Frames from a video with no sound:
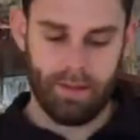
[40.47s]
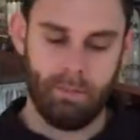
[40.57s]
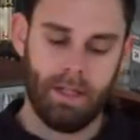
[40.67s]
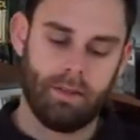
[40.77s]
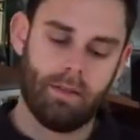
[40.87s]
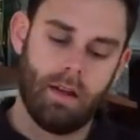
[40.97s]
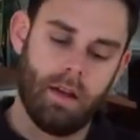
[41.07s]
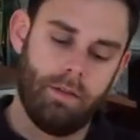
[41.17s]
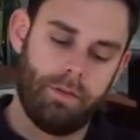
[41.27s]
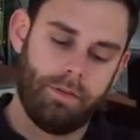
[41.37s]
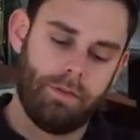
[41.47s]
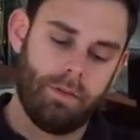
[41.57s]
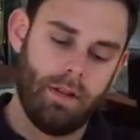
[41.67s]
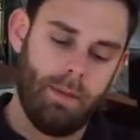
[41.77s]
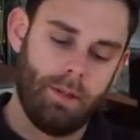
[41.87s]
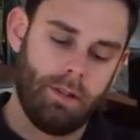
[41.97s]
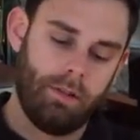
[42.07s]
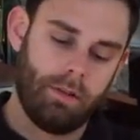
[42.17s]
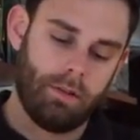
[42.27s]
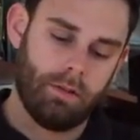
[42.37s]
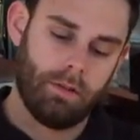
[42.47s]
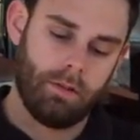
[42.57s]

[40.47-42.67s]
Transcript: Mils of lemon juice,